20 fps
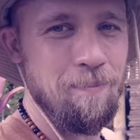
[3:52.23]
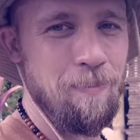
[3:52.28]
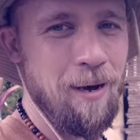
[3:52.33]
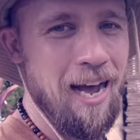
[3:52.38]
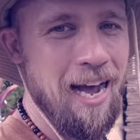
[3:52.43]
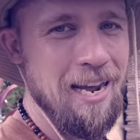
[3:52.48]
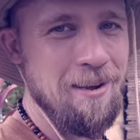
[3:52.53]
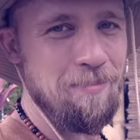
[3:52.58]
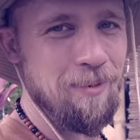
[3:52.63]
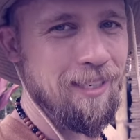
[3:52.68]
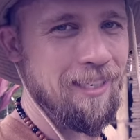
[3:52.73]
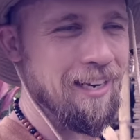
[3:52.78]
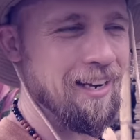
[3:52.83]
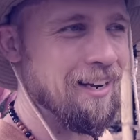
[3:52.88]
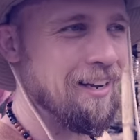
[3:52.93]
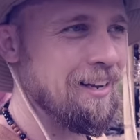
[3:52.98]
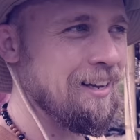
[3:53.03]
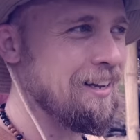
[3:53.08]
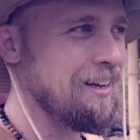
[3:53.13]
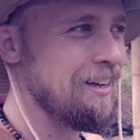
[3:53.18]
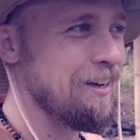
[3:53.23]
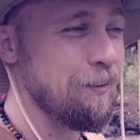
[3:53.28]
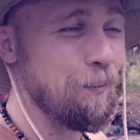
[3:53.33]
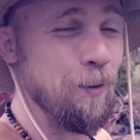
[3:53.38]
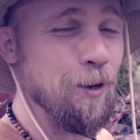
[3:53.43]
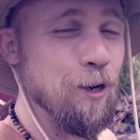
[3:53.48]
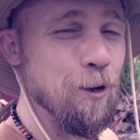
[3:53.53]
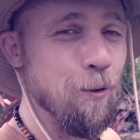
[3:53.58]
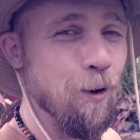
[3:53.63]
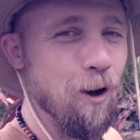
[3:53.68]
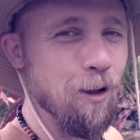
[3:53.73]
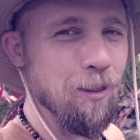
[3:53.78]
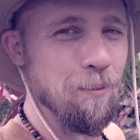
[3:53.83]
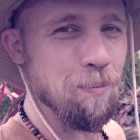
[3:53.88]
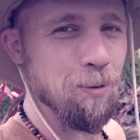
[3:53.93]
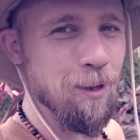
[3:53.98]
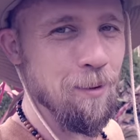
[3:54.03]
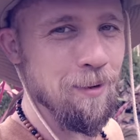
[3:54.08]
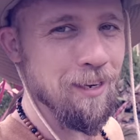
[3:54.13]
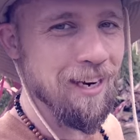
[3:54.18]
pipes, we do all the
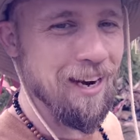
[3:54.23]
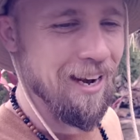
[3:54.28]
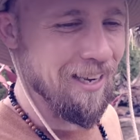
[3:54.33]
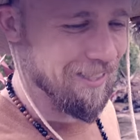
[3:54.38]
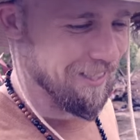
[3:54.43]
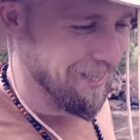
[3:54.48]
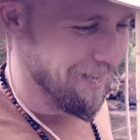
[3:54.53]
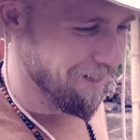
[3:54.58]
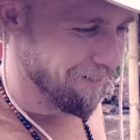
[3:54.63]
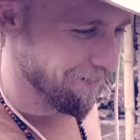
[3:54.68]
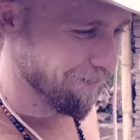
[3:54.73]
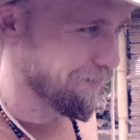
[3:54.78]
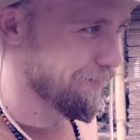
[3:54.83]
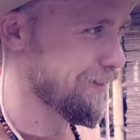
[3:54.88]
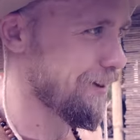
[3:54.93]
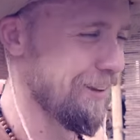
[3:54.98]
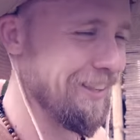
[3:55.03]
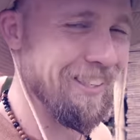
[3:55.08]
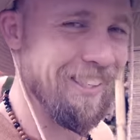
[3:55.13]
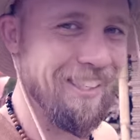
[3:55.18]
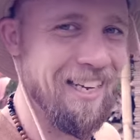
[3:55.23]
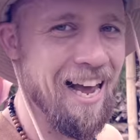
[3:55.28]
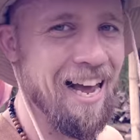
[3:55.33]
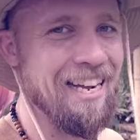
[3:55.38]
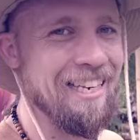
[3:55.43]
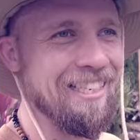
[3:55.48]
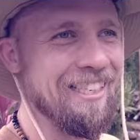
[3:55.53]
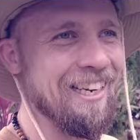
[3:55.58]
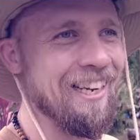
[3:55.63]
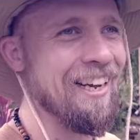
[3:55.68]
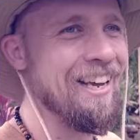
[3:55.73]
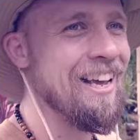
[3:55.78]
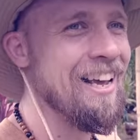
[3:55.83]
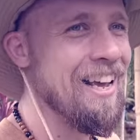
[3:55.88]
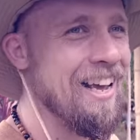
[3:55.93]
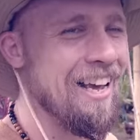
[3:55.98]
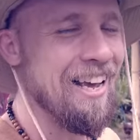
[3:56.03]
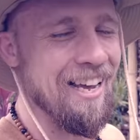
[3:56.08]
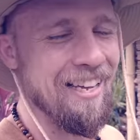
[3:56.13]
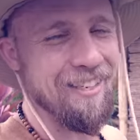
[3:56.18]
plumbing ourselves on site.
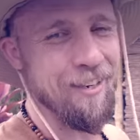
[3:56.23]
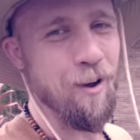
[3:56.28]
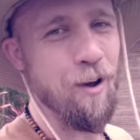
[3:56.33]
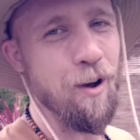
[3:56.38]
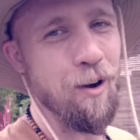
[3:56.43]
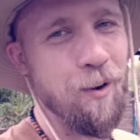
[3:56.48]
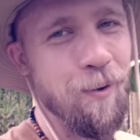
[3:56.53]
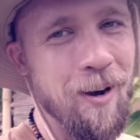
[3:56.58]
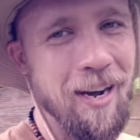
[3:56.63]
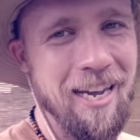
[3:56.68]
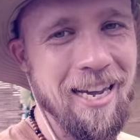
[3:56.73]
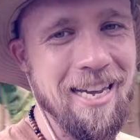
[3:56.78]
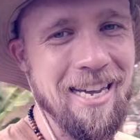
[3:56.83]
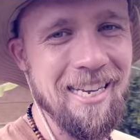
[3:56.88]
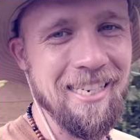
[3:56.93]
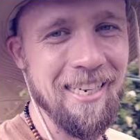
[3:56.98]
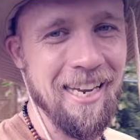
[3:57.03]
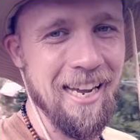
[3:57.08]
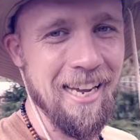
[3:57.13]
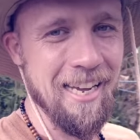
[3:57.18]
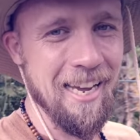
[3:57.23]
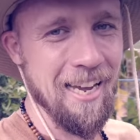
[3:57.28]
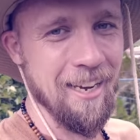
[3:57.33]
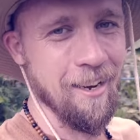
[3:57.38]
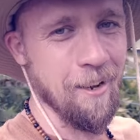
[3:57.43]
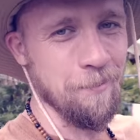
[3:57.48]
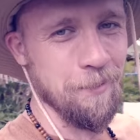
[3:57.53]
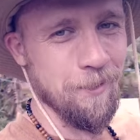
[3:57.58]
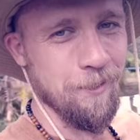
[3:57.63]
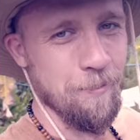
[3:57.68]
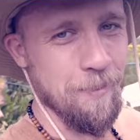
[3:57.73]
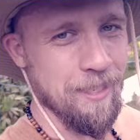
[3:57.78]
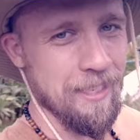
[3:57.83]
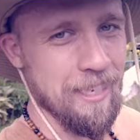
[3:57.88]
It's all quite easy. It comes from a